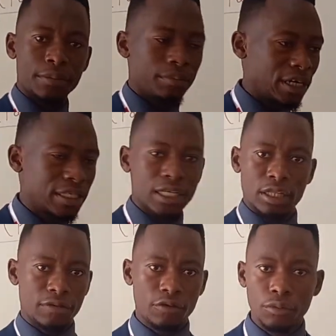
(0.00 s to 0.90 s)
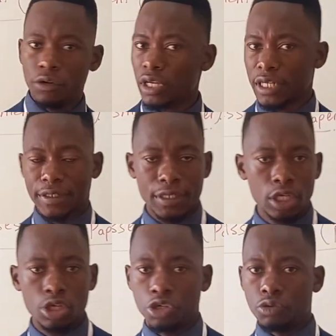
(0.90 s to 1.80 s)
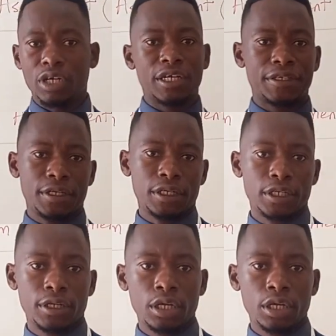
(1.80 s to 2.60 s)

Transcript: Master the formulas. You understand?